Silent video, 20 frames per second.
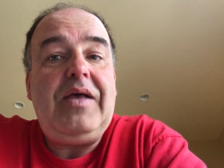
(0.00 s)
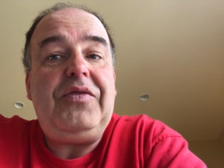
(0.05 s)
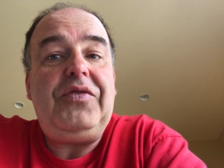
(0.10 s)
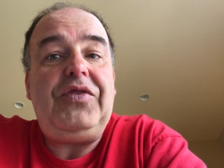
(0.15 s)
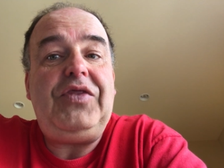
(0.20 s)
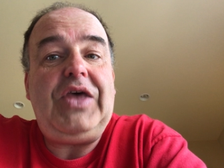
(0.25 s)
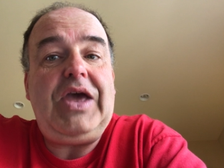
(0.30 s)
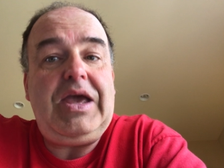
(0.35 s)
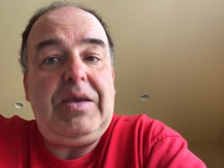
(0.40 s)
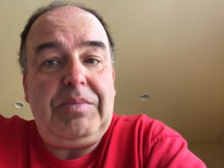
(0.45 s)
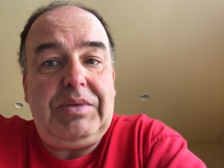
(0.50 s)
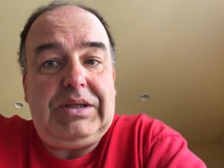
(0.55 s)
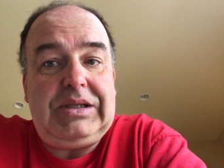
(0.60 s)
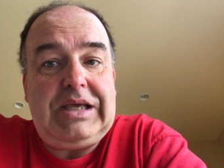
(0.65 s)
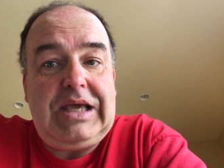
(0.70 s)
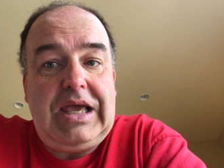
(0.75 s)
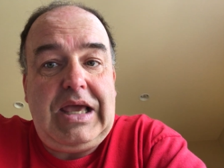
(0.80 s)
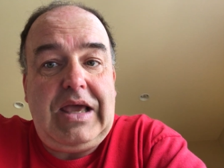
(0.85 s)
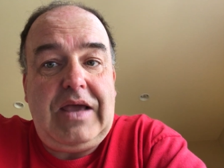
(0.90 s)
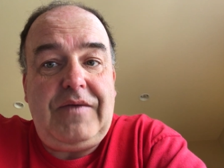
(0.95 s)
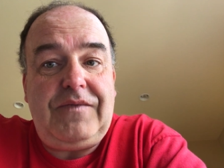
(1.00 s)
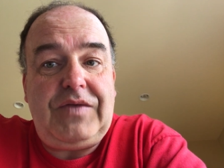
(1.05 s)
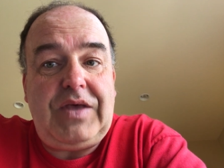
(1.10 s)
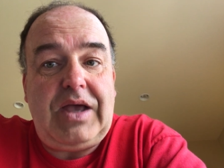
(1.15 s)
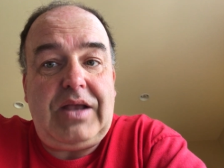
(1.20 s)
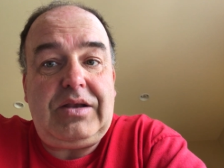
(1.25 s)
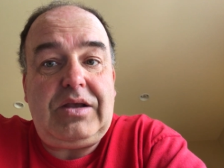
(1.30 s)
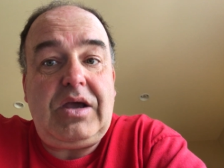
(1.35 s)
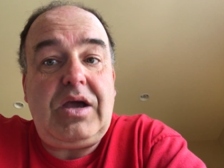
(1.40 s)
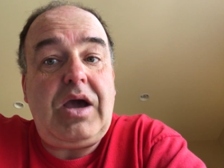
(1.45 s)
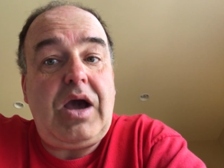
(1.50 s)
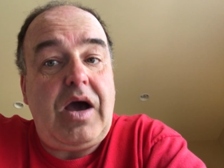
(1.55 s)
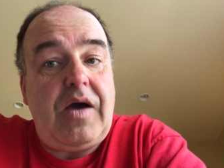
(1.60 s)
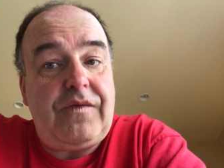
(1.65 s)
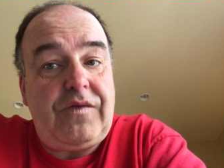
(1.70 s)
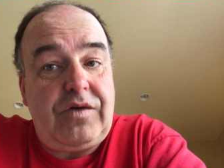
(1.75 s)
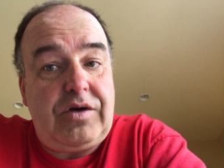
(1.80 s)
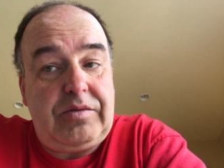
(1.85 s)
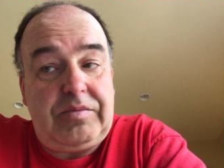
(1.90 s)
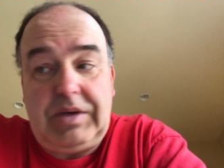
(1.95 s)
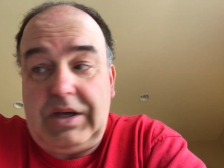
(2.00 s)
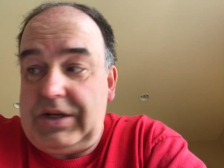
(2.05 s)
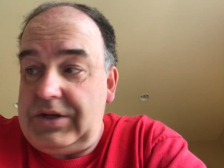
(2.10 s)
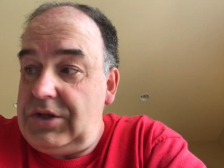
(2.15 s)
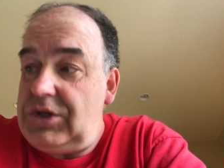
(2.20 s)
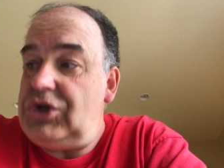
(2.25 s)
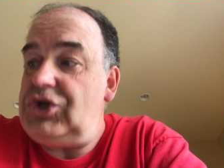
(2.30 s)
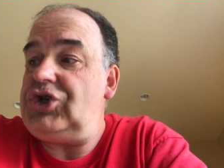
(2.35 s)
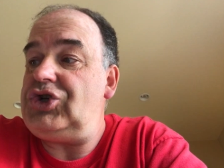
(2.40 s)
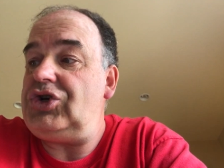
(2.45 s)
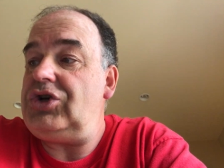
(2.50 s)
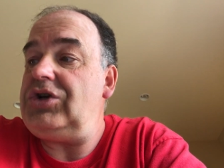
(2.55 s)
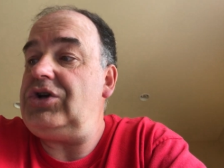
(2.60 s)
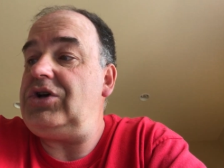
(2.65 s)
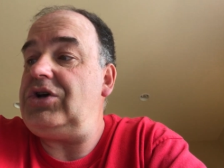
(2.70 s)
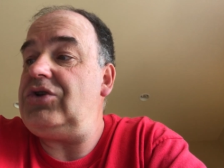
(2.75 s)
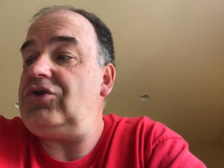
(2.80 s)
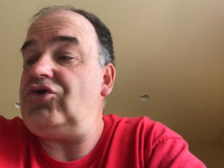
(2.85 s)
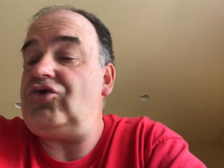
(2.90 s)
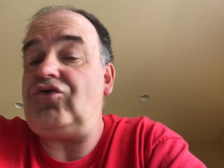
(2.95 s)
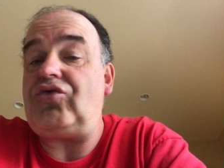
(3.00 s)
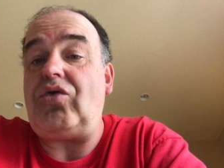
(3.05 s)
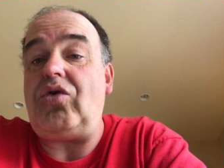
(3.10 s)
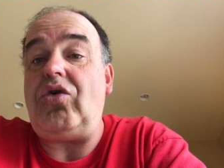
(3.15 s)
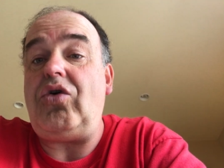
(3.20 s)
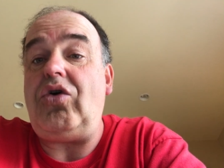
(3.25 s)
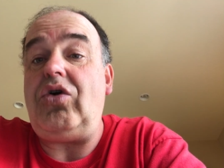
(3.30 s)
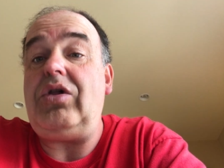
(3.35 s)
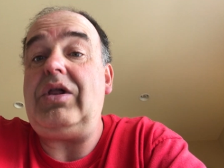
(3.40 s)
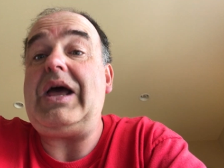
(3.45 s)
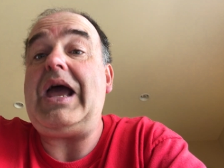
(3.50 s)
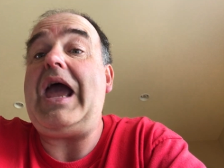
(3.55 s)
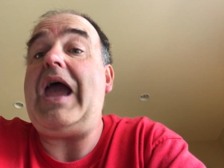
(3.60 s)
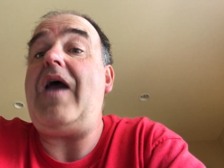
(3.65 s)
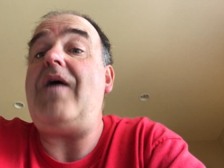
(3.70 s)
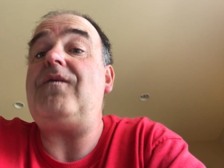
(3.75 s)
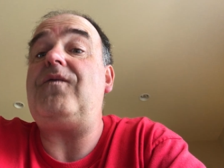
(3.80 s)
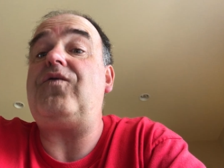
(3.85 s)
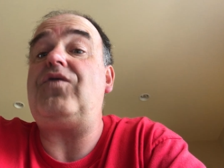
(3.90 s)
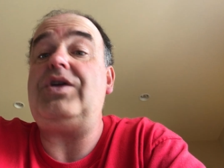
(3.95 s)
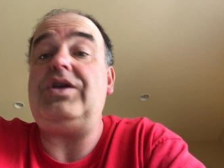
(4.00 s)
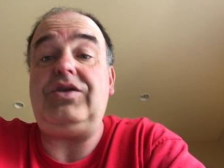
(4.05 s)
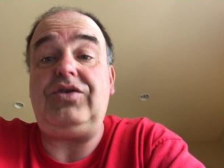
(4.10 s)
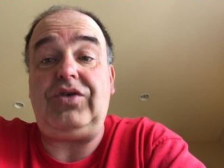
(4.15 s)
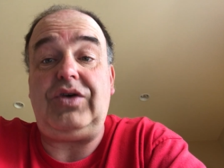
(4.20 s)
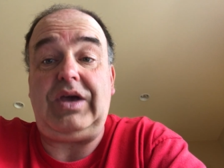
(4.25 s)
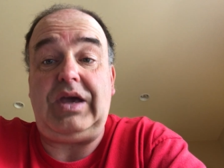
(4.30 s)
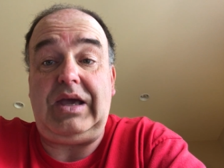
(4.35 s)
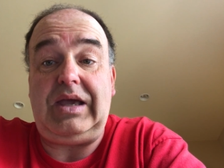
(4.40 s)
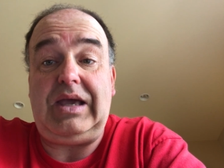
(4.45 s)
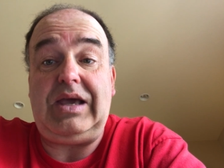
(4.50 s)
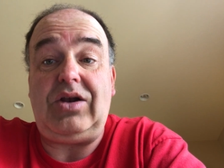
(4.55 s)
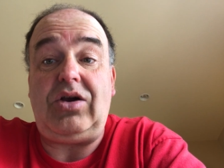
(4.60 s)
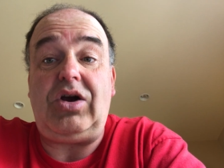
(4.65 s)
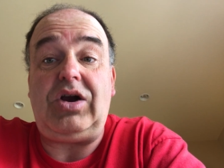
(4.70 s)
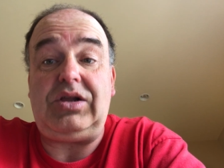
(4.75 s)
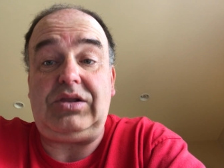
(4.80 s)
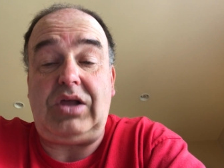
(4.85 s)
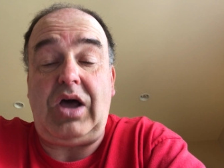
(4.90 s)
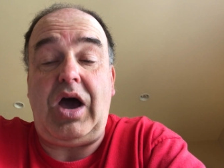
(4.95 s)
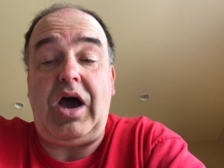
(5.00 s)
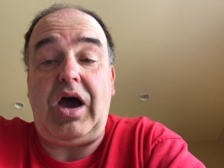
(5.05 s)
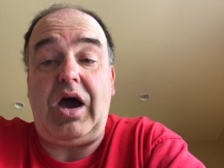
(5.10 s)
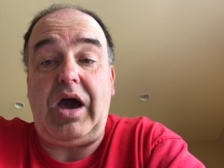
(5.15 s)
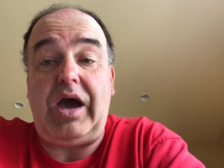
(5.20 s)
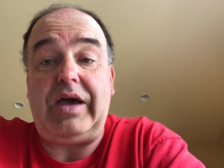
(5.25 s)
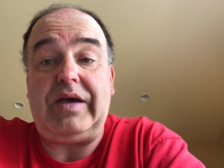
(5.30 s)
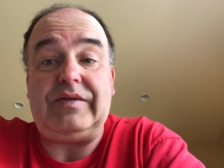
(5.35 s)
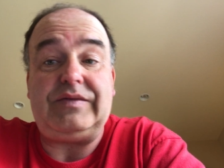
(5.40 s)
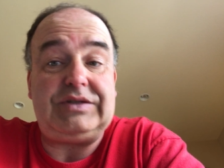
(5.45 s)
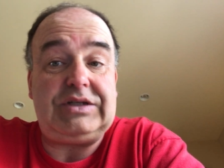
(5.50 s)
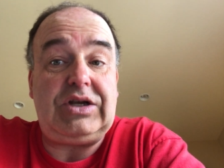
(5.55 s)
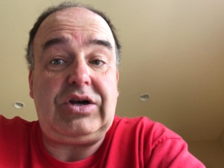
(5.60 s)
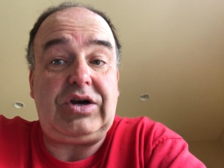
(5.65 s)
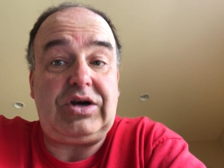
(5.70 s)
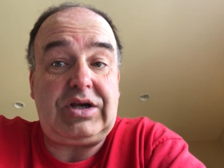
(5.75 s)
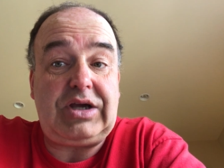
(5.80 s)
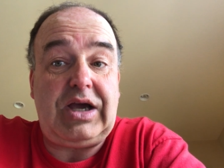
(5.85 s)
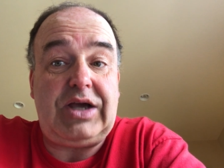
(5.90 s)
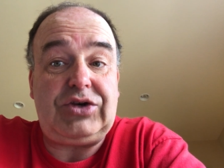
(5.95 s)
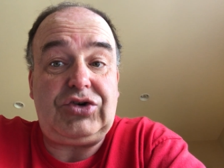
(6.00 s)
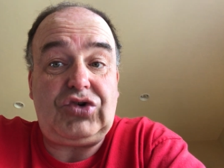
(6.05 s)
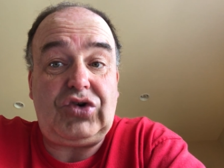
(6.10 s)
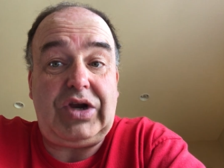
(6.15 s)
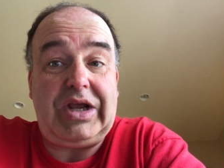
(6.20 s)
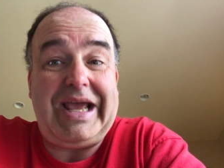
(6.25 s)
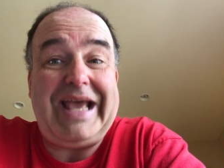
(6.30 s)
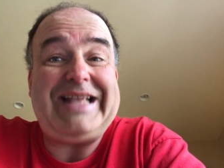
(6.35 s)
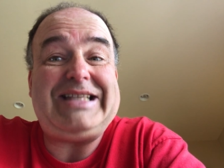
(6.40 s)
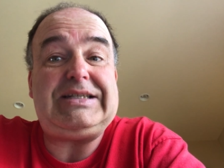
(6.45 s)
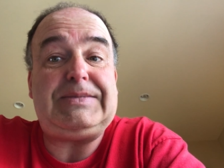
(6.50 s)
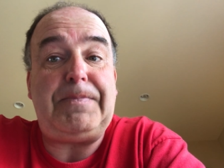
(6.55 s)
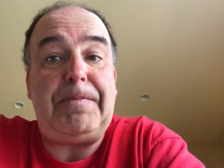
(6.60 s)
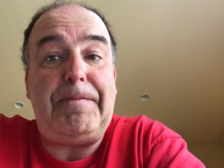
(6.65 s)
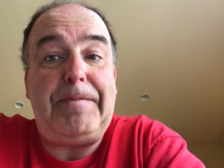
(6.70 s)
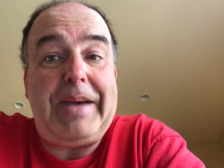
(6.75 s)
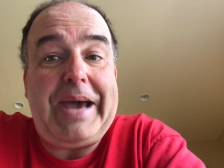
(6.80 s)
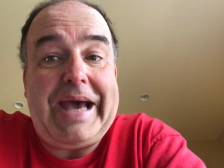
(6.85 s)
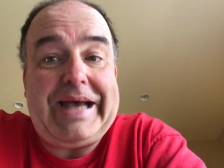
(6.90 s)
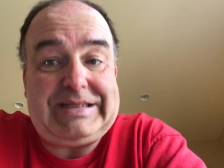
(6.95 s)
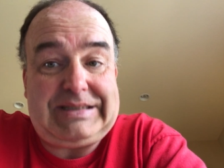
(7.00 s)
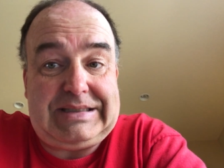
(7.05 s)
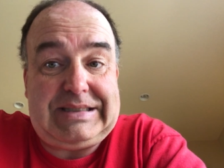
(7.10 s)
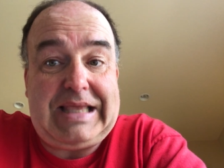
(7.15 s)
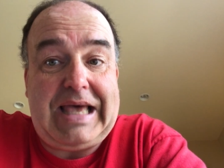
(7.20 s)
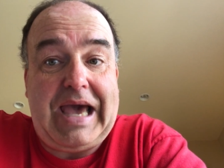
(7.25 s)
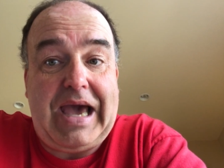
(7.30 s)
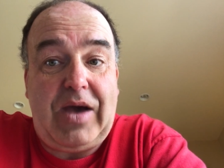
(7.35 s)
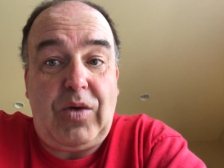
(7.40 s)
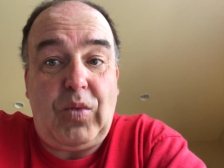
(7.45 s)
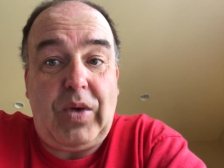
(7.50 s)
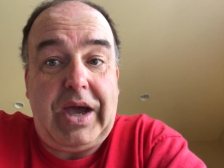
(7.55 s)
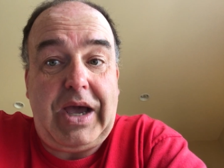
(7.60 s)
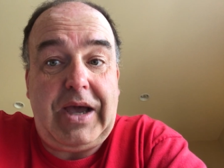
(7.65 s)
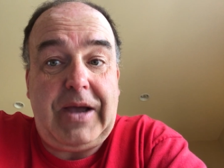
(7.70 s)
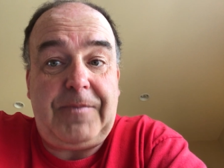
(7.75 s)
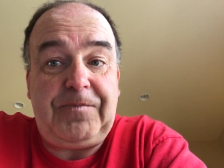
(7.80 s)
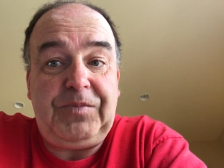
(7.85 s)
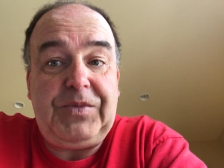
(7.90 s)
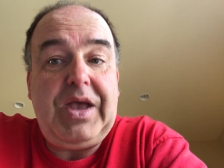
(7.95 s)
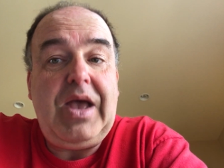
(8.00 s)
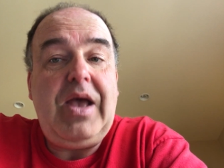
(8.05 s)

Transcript: they believe that government should control everything in our lives, in our country. It's best that way.